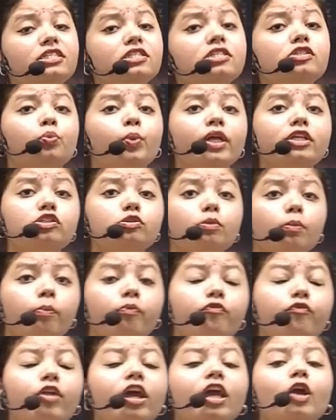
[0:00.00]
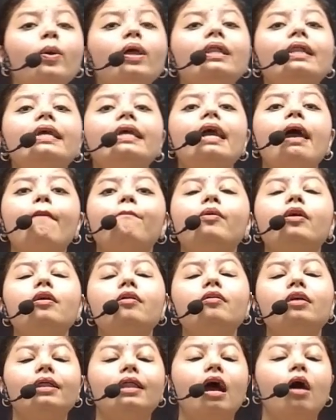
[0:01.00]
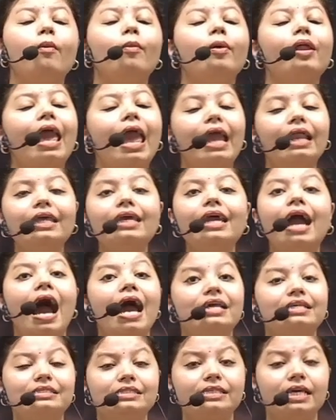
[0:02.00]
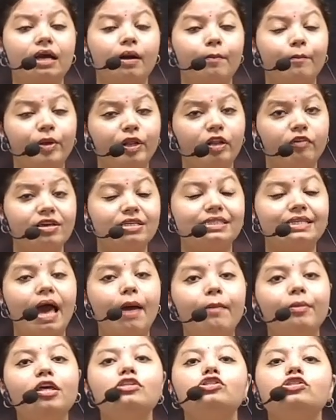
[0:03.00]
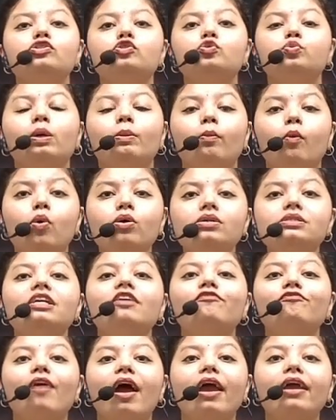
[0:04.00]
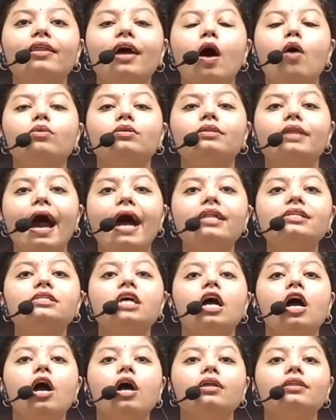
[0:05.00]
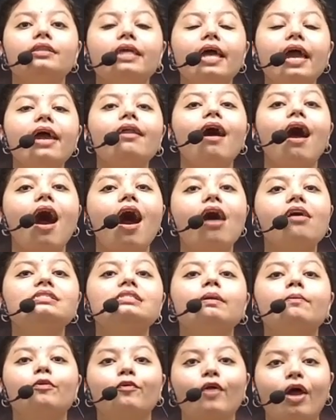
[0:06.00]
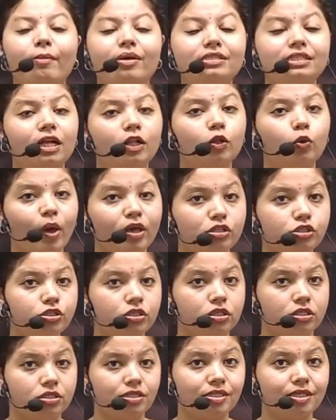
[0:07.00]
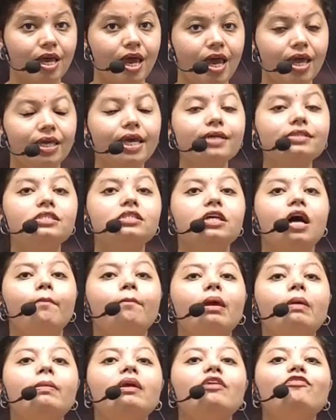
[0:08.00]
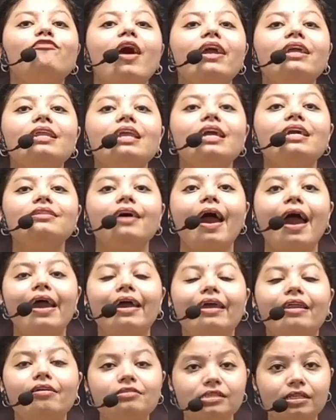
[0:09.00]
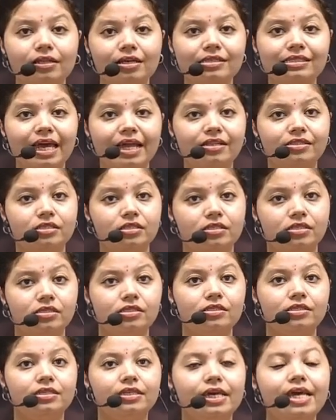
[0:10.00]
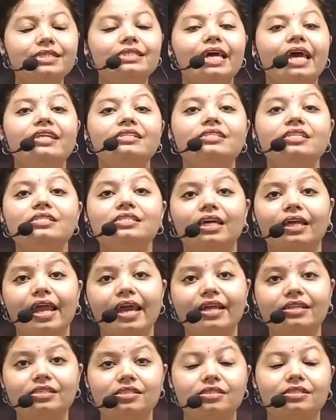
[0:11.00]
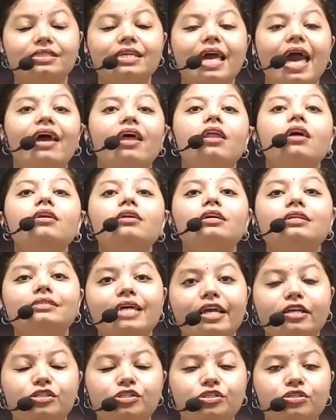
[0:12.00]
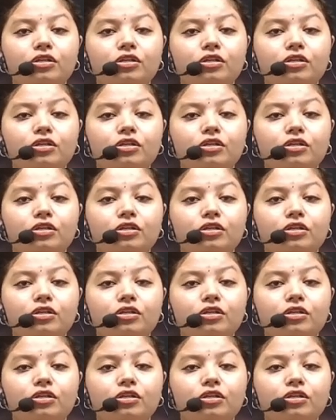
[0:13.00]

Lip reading: which frequently appear in our any high-stake competitive examinations, we mostly find out that there are some grammatical questions. Yes, maybe finding the errors in the sentence. Yes, sentence connectors, error detection.